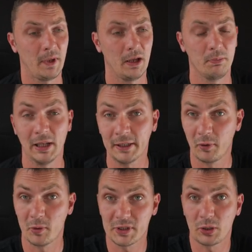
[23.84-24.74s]
uh,
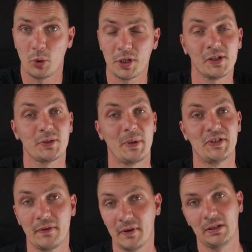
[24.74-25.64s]
platforms that were not
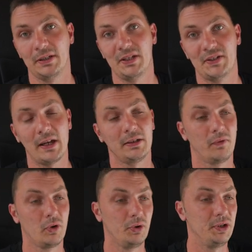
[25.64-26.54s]
specifically designed
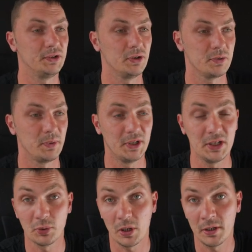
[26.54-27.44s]
for research. But
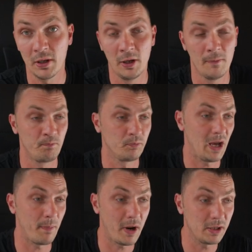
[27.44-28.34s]
this one,
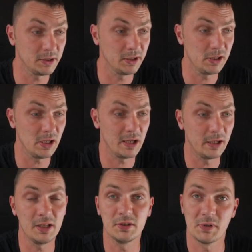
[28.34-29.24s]
apparently,
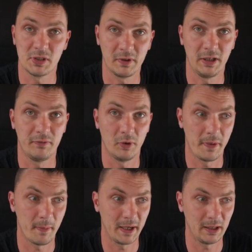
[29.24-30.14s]
it is specifically for
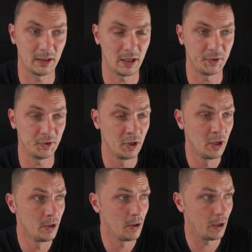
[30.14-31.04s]
thematic analysis.
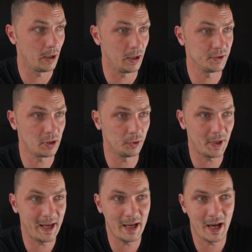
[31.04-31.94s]
Uh, it's
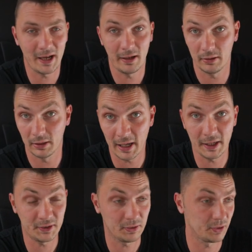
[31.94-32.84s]
called
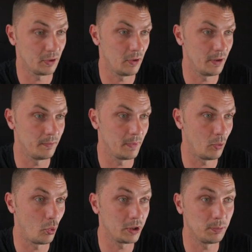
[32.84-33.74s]
AILYZE, so a, a
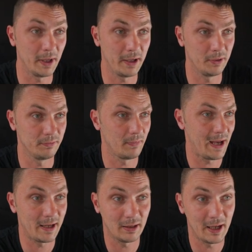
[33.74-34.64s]
word play on
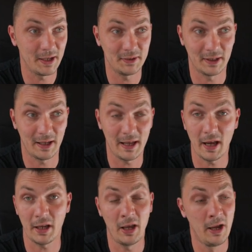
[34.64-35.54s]
analyze and A
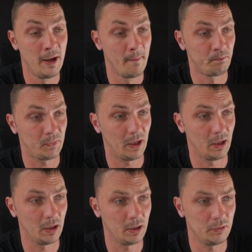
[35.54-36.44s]
I.
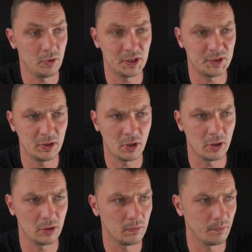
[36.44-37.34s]
Uh, you can see there
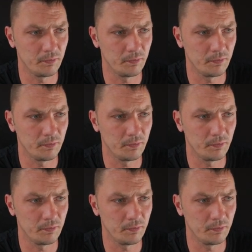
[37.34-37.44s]
are